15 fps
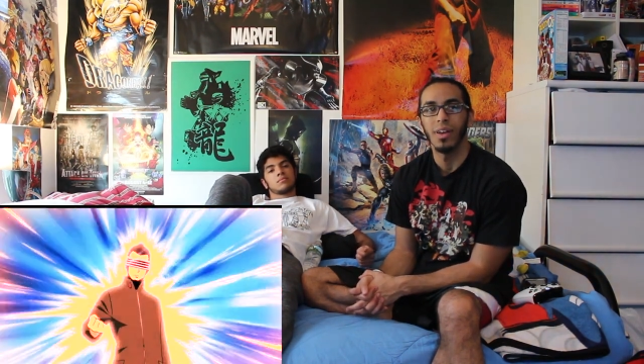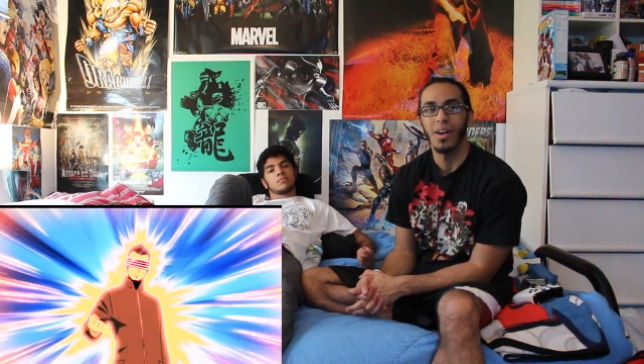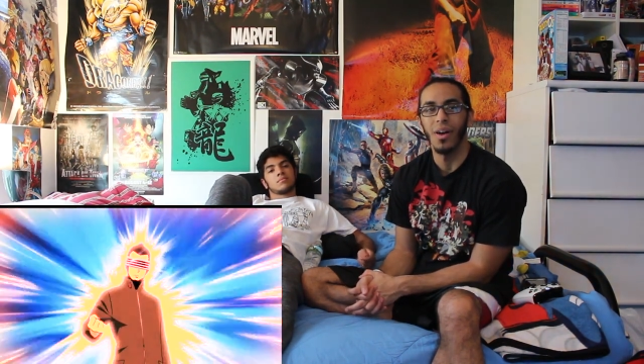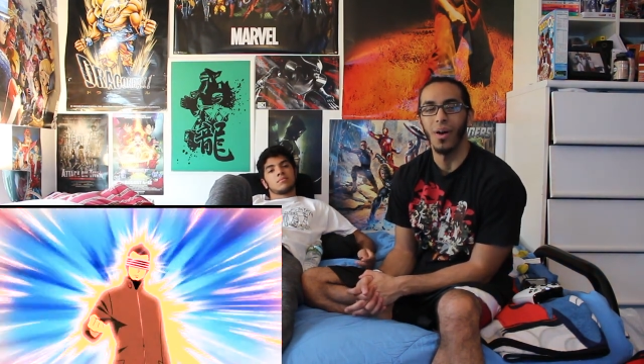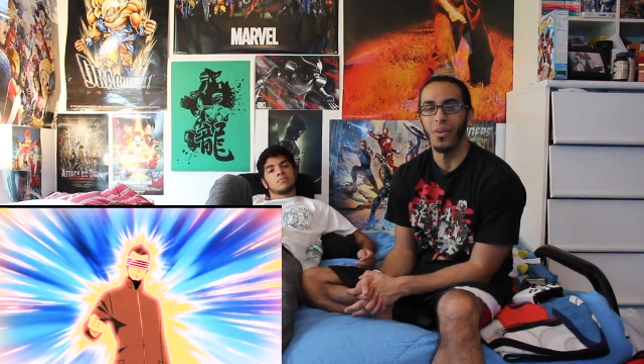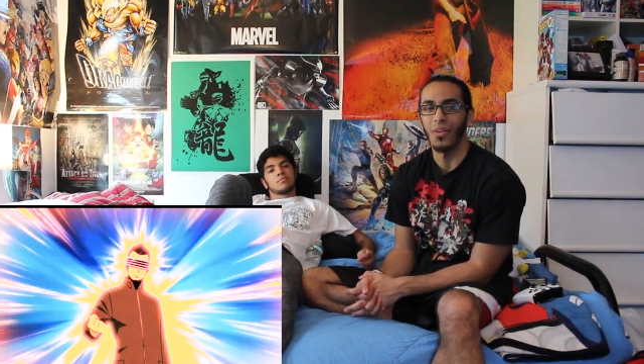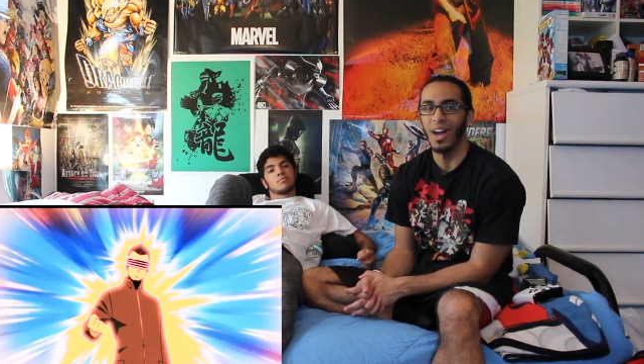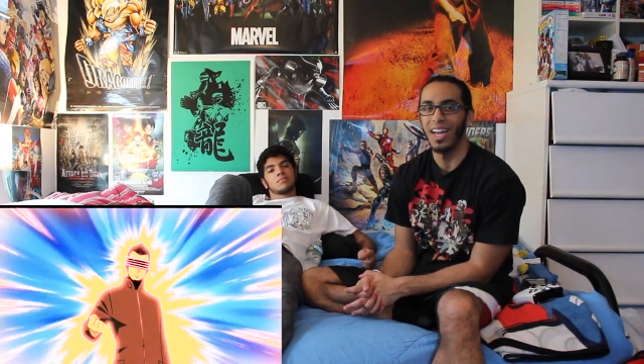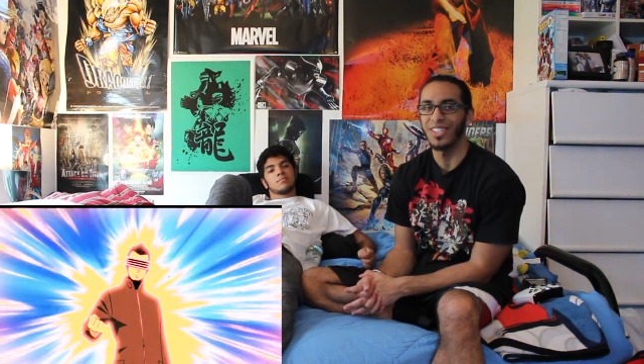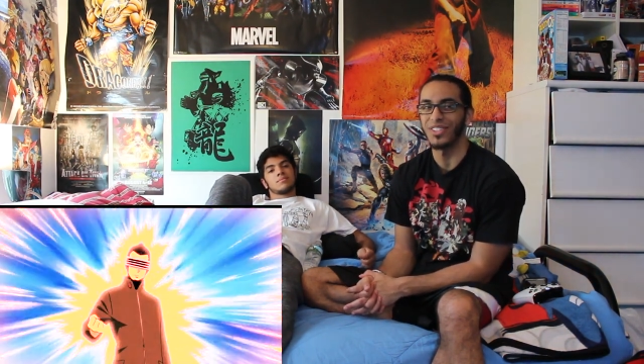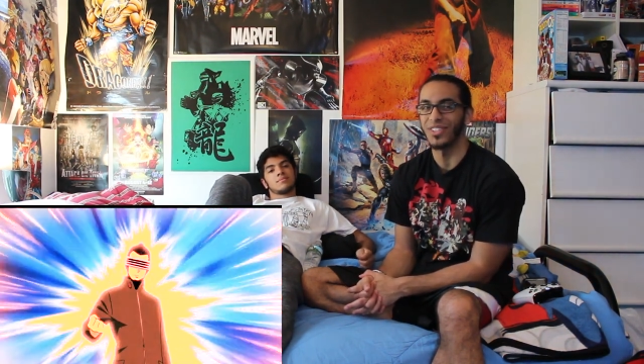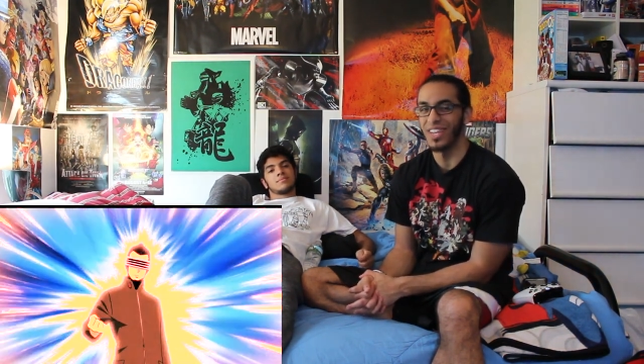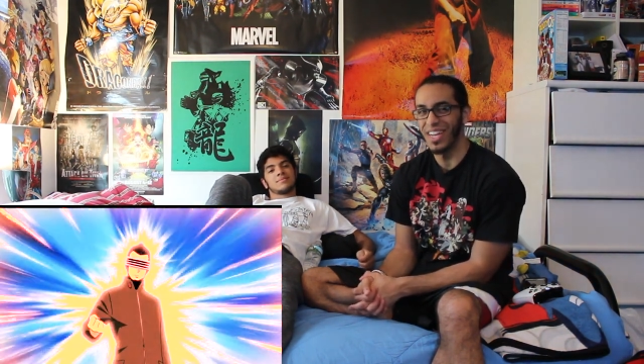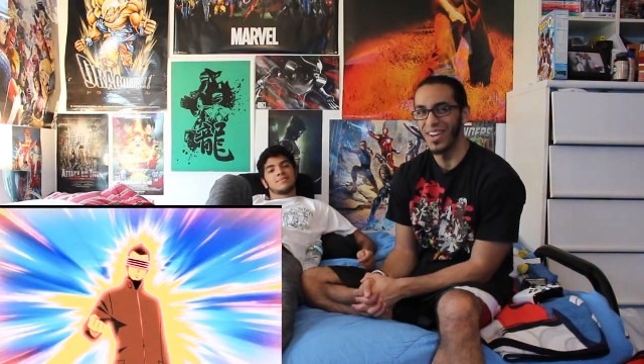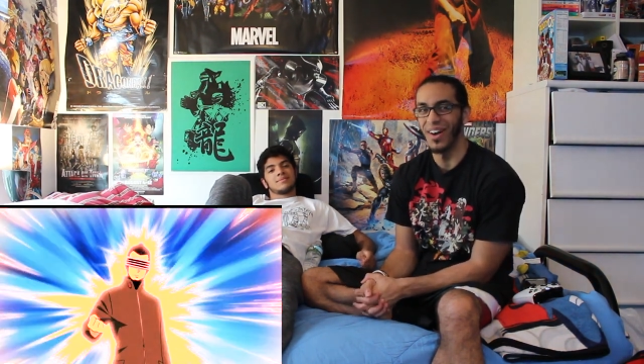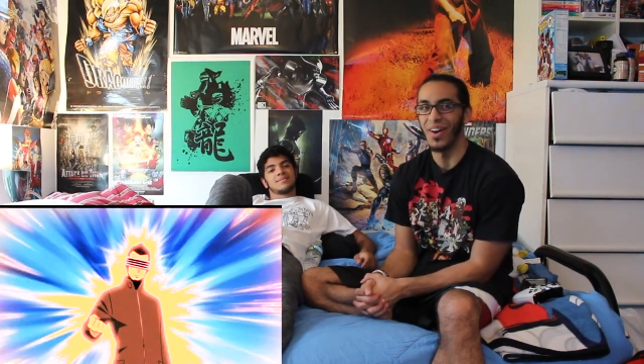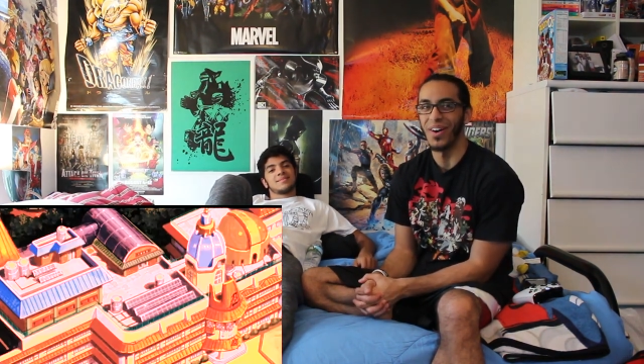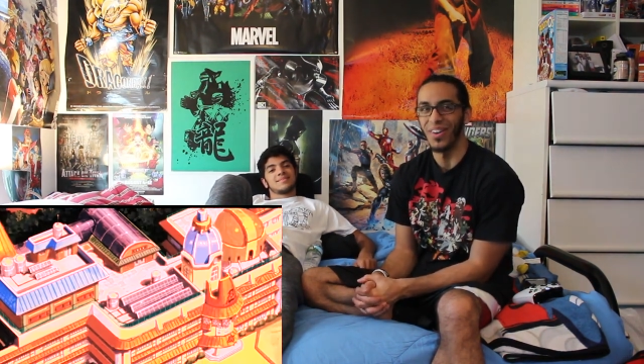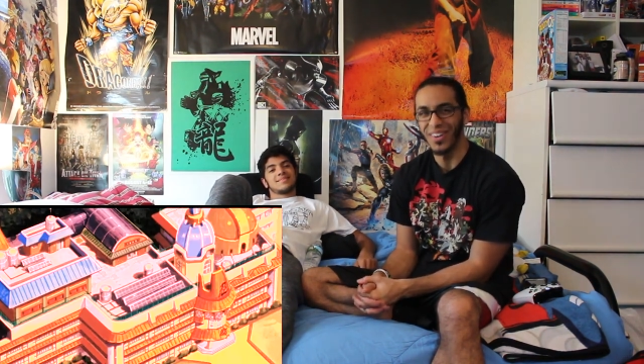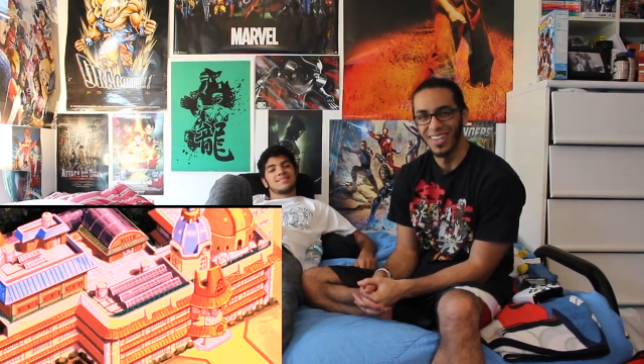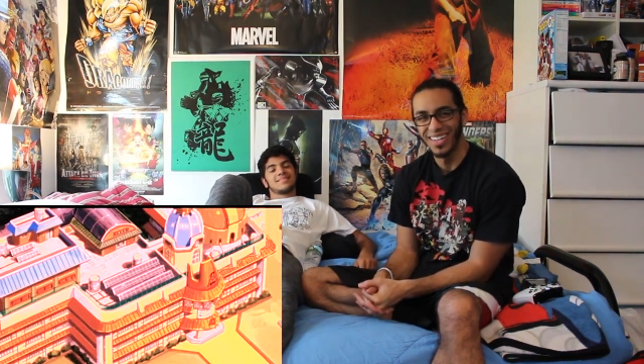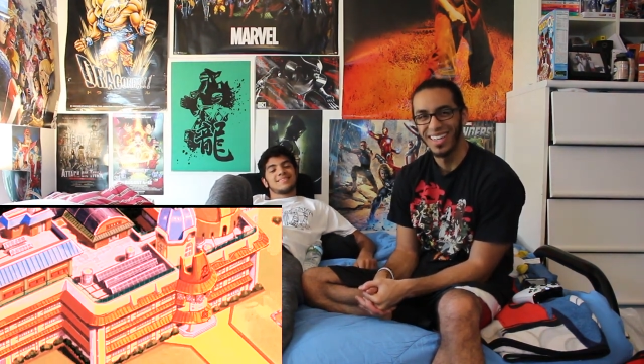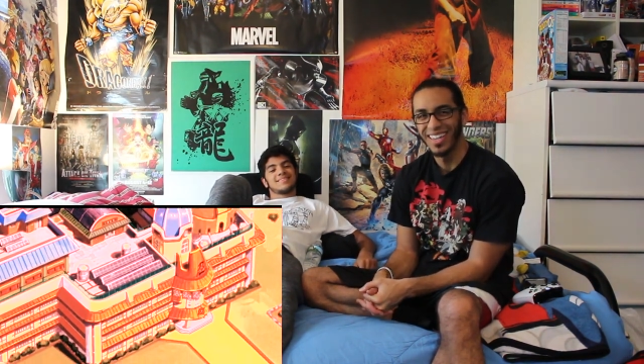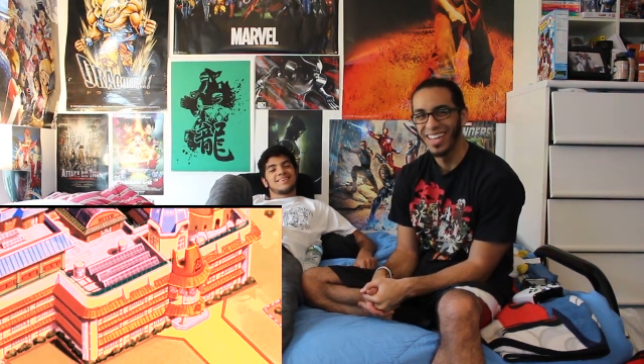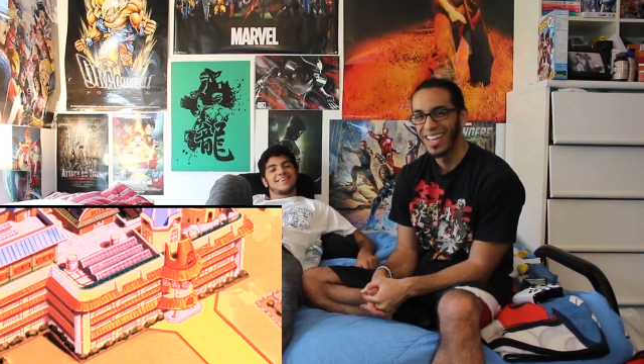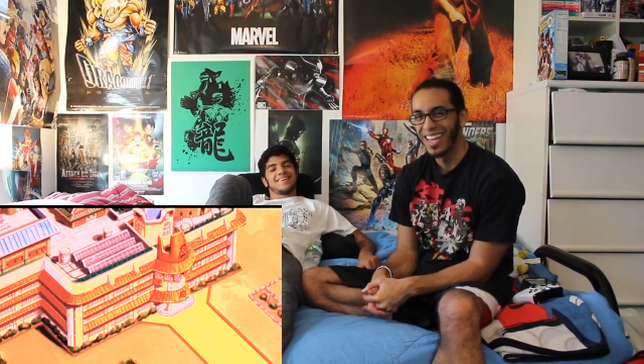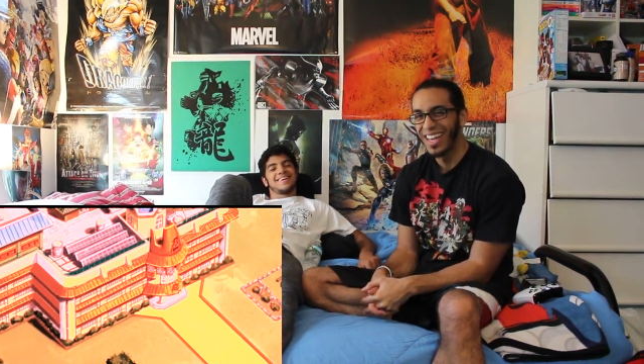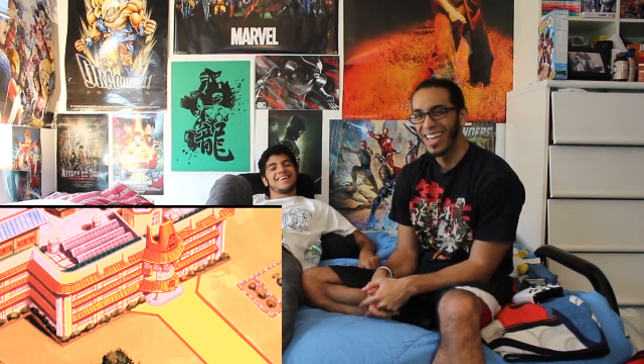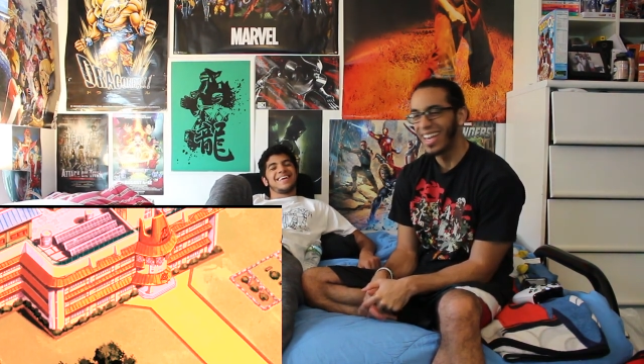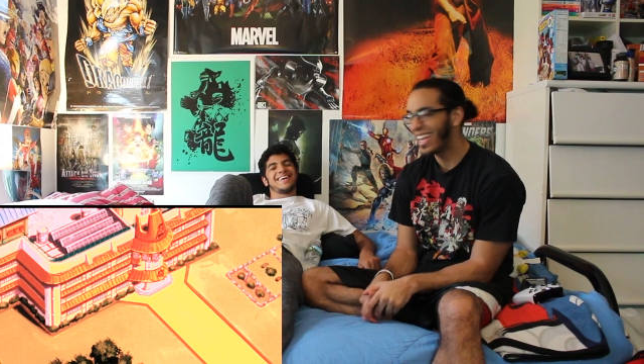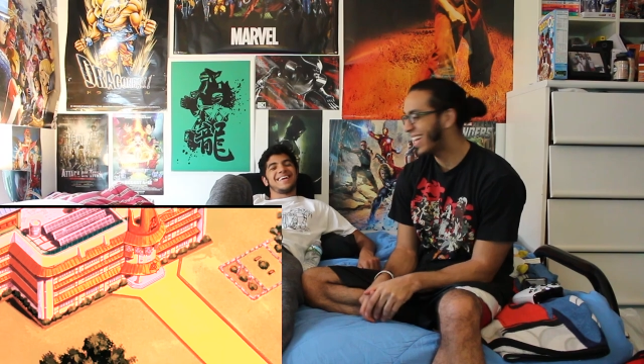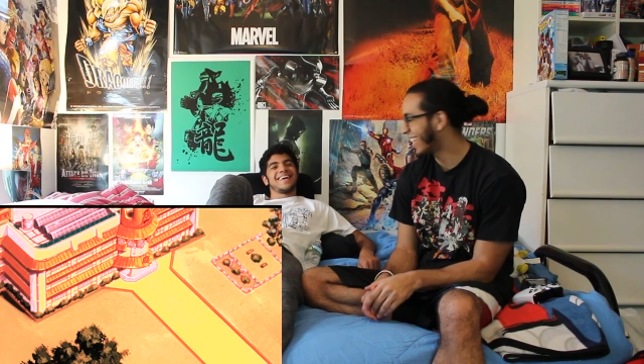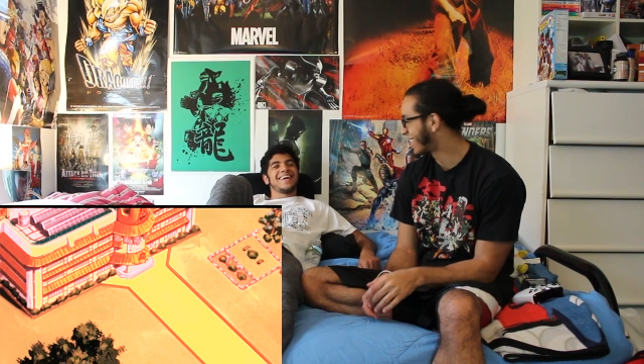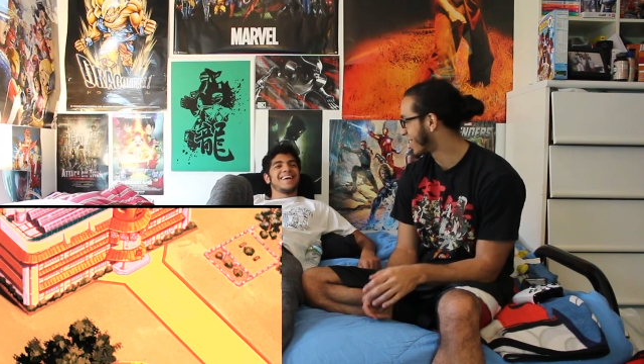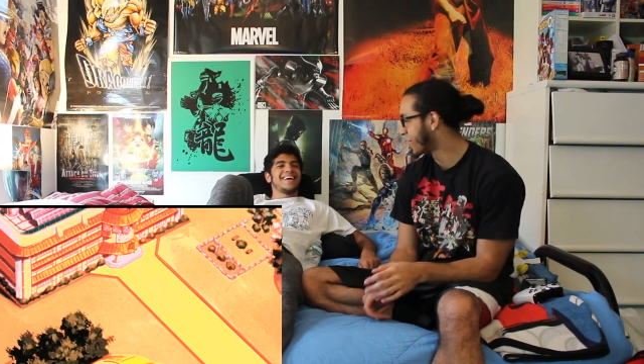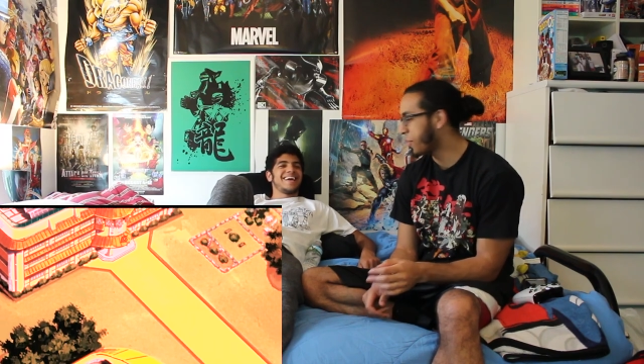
Alright, Shino! He gets